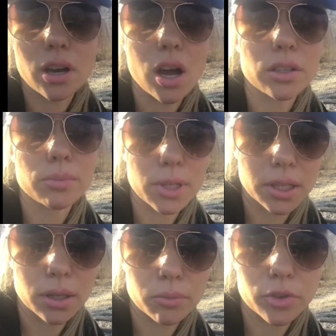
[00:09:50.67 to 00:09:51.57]
a
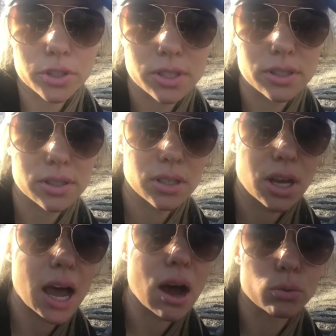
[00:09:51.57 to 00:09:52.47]
condominium versus
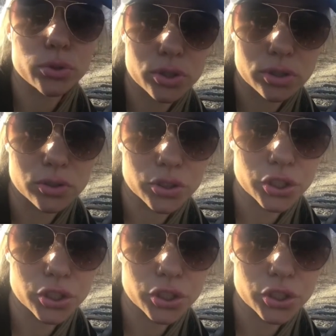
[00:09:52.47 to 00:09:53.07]
a house,